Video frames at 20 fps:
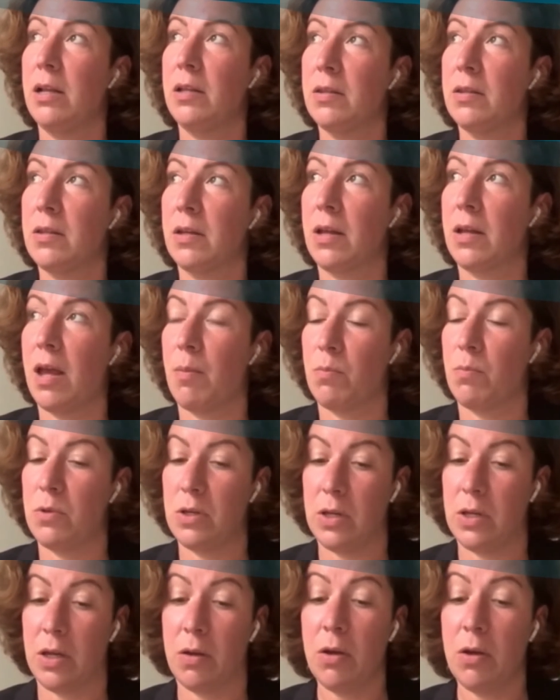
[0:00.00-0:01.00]
listed
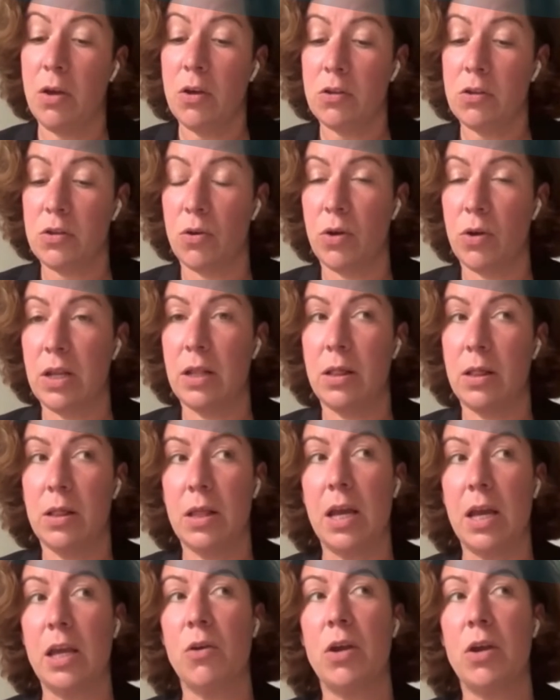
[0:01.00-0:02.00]
company. So, and
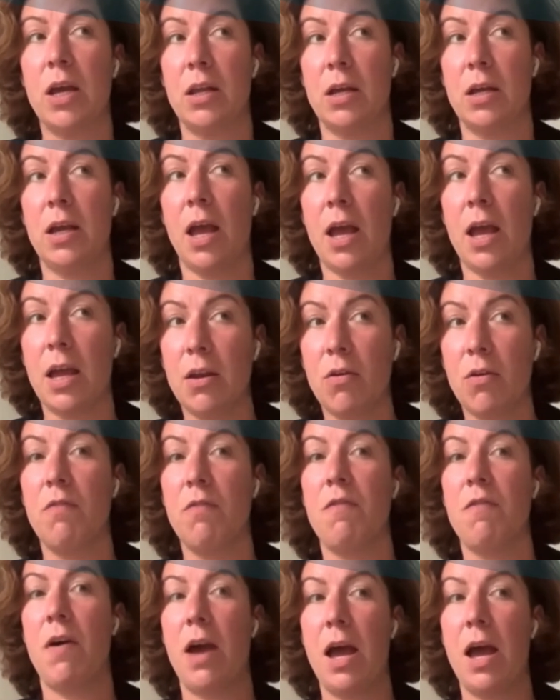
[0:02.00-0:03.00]
there you get a kind
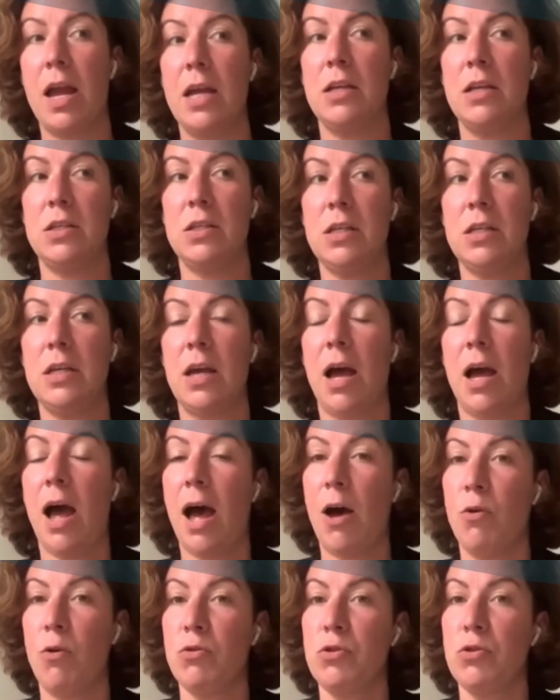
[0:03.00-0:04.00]
of idea
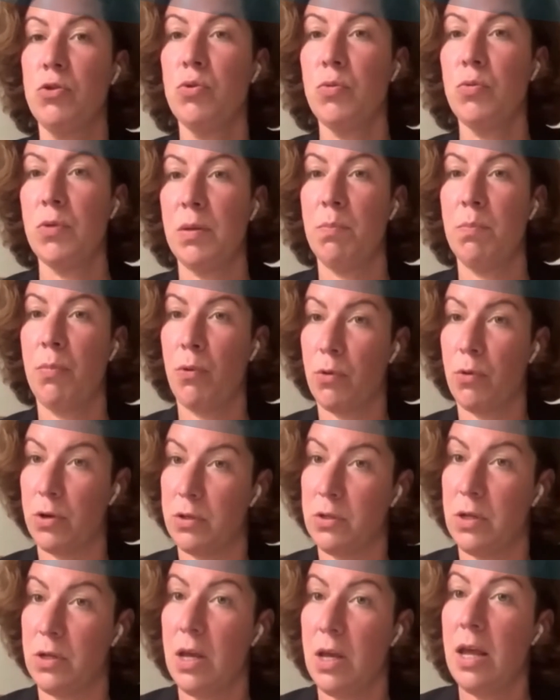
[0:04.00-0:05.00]
how to report.